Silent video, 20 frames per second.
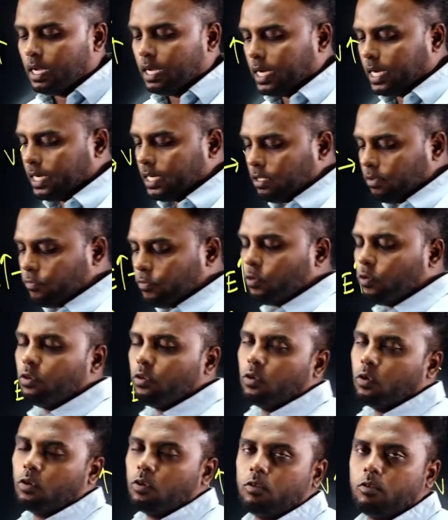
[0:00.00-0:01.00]
And if you
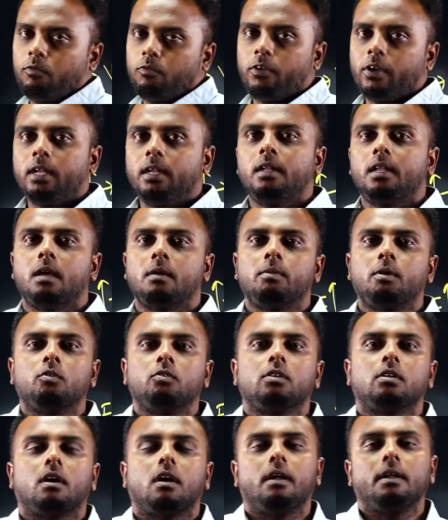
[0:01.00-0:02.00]
know well
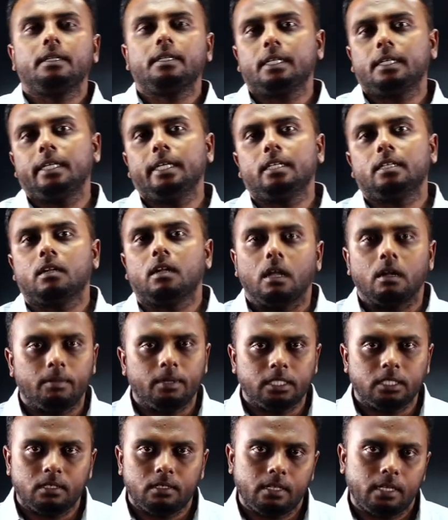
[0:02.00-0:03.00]
about alternator
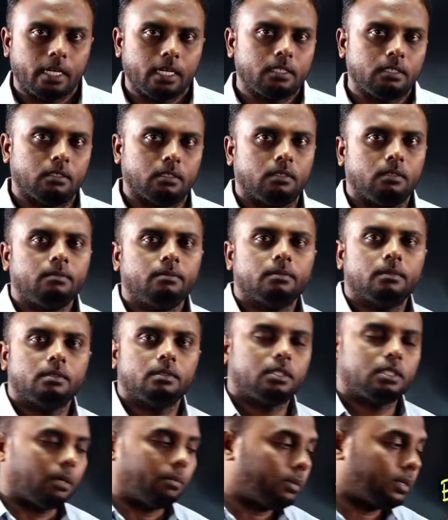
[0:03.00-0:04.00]
armature reaction,
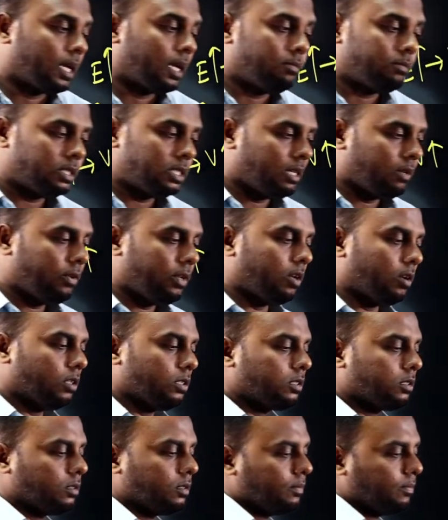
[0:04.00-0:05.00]
sometimes they will
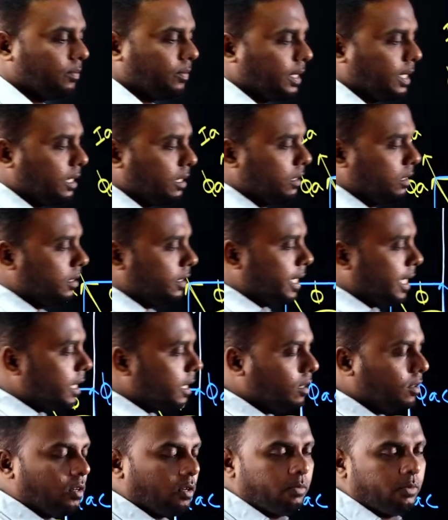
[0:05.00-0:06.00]
ask, take
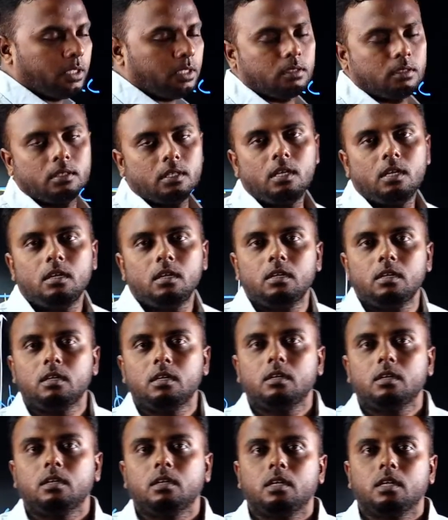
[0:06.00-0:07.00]
care of this,
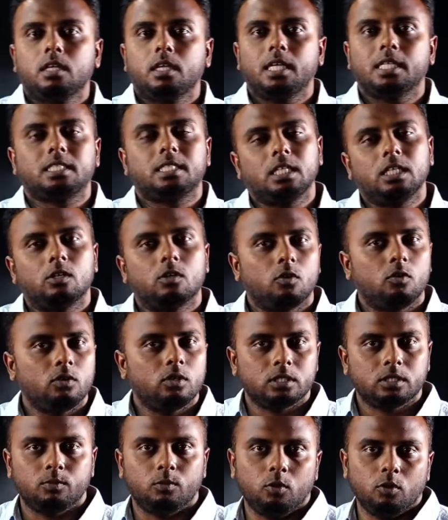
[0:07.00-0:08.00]
a
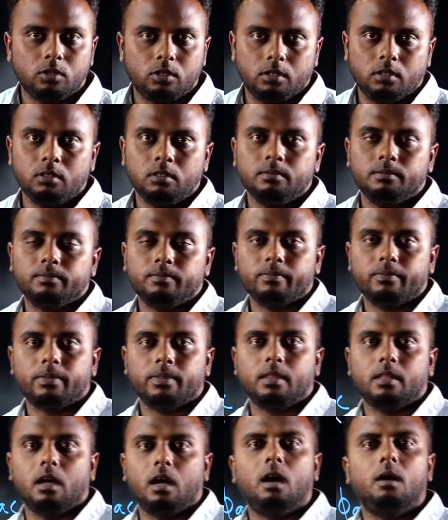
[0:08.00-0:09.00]
synchronous motor
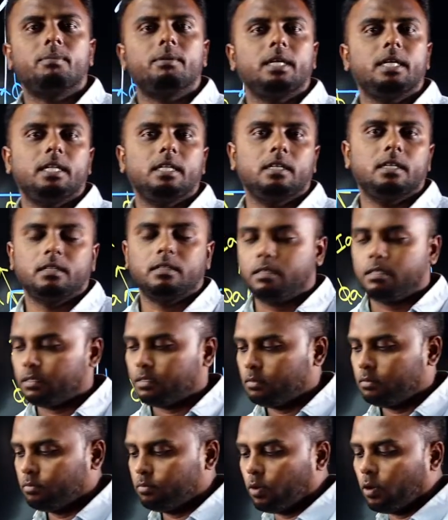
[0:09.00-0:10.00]
operating at
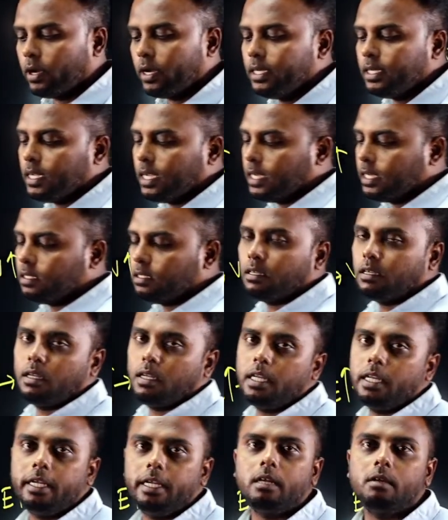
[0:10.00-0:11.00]
0.8
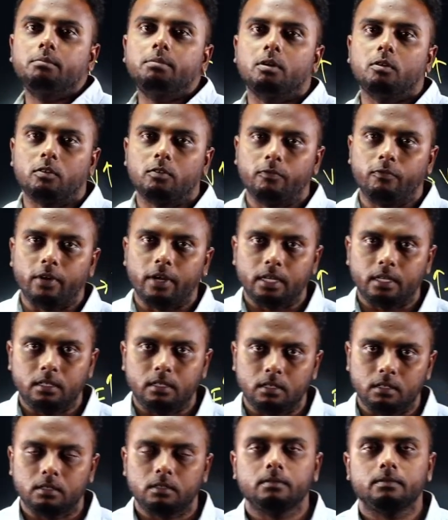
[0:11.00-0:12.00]
leading power factor.